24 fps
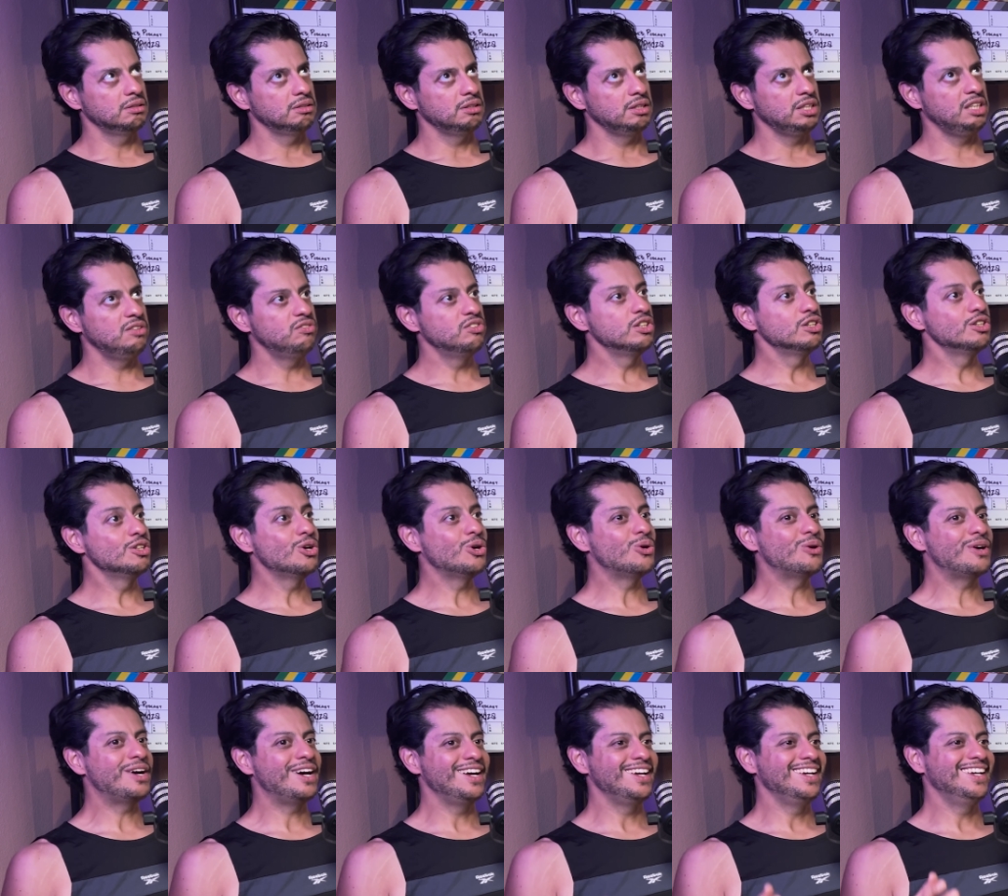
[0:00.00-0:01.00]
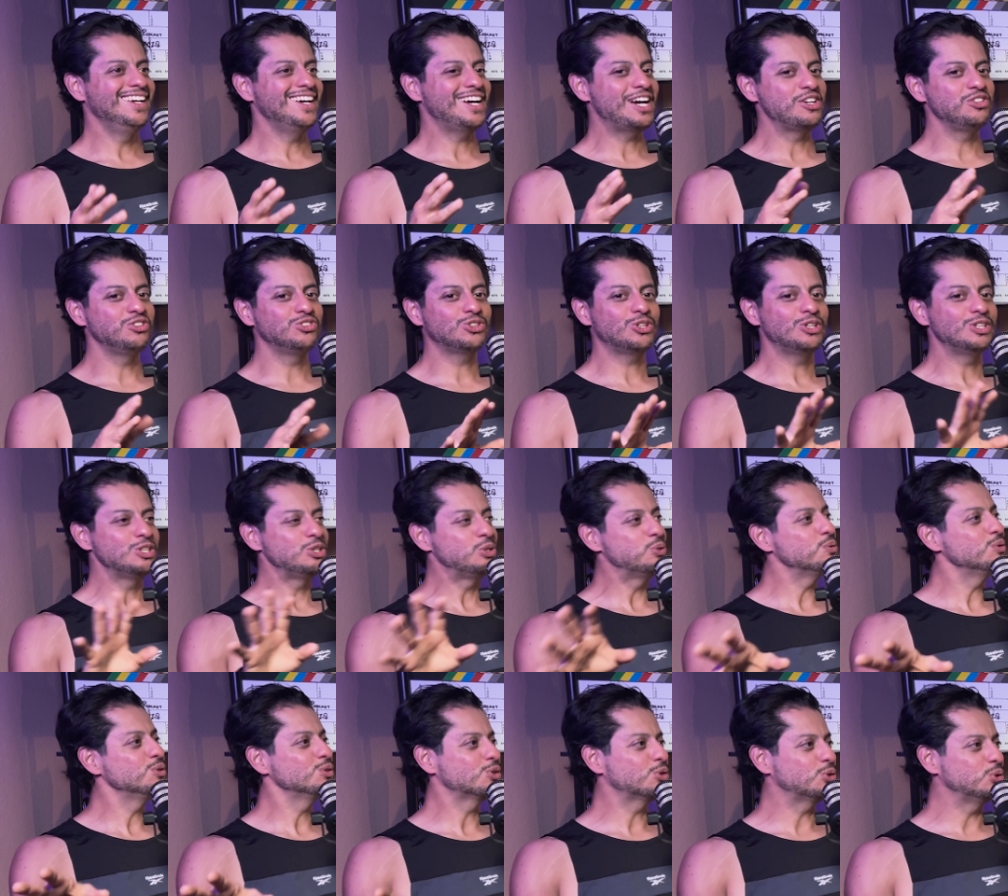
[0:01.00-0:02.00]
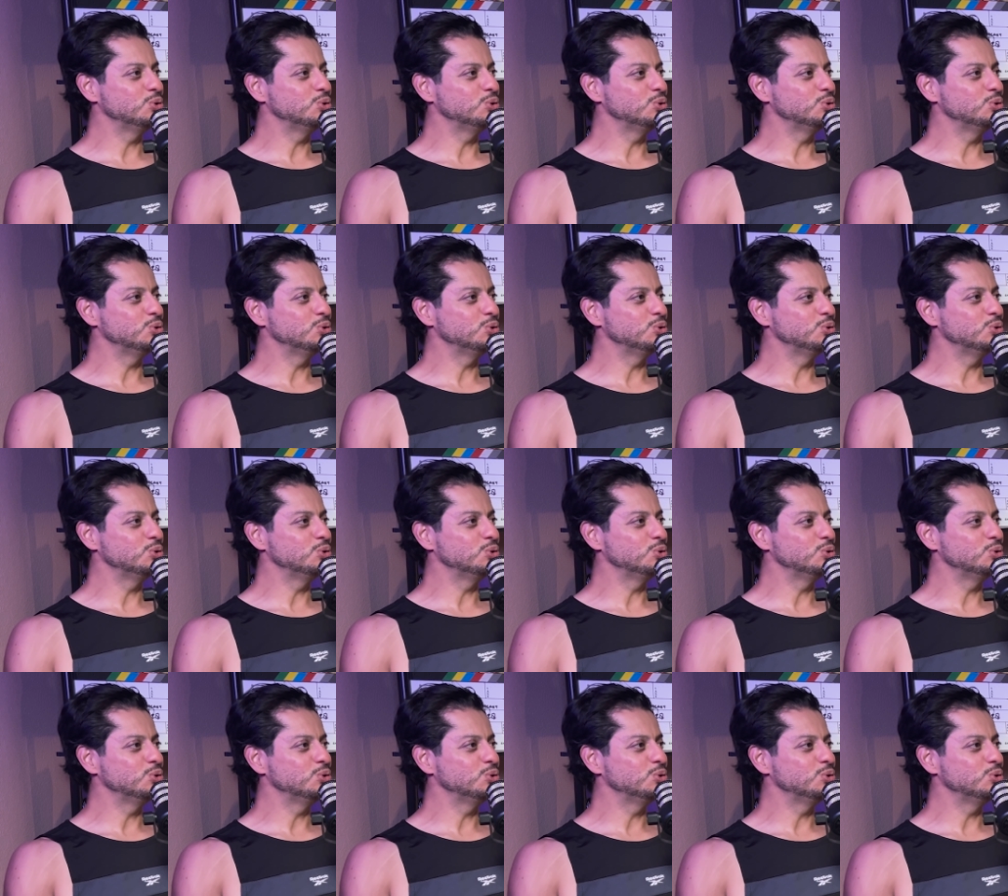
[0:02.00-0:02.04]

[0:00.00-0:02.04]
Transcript: Even though I started doing